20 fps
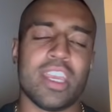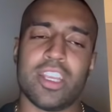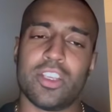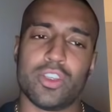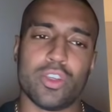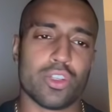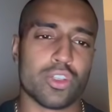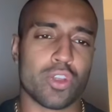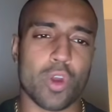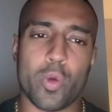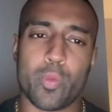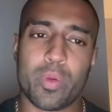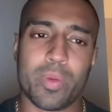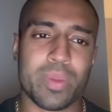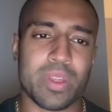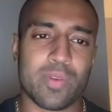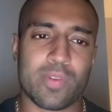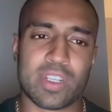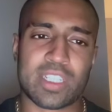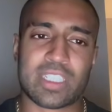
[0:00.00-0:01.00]
Your
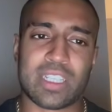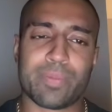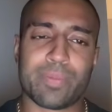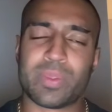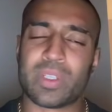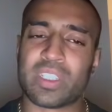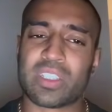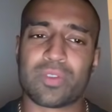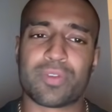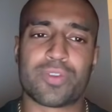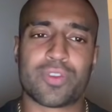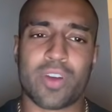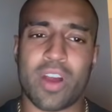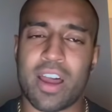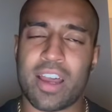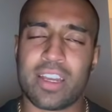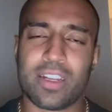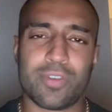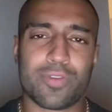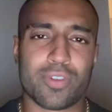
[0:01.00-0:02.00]
dopamine receptors are
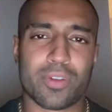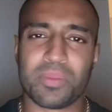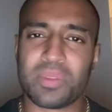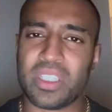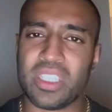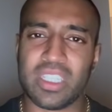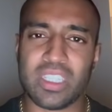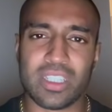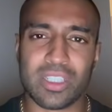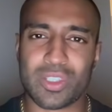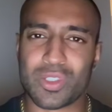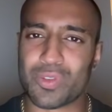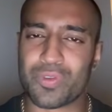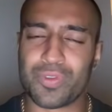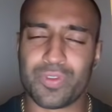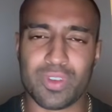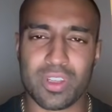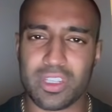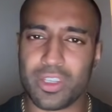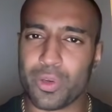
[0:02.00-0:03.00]
fried from years of
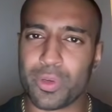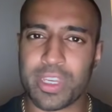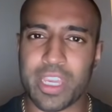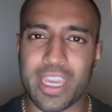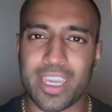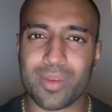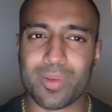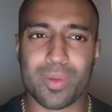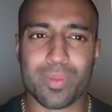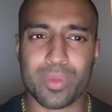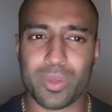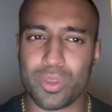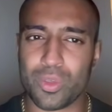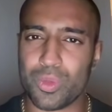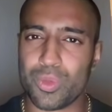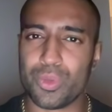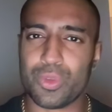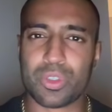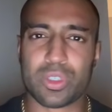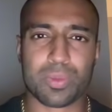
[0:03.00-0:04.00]
video game
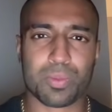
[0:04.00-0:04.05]
abuse,